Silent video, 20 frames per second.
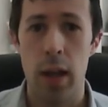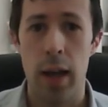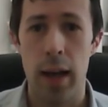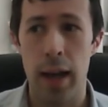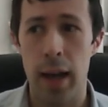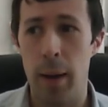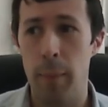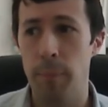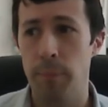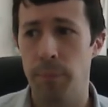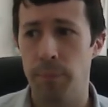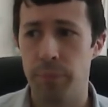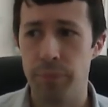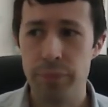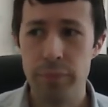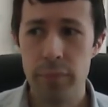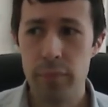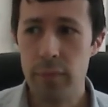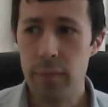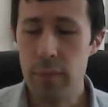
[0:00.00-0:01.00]

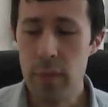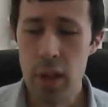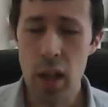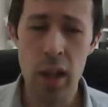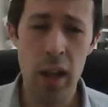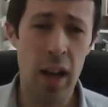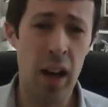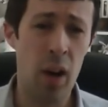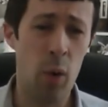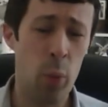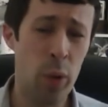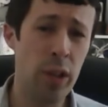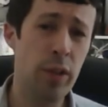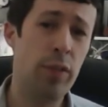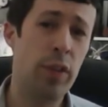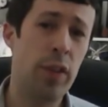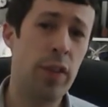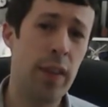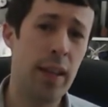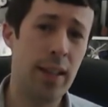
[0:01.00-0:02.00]
One
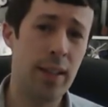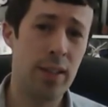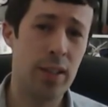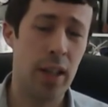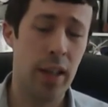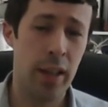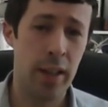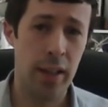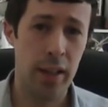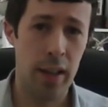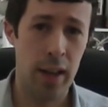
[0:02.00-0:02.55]
of the things I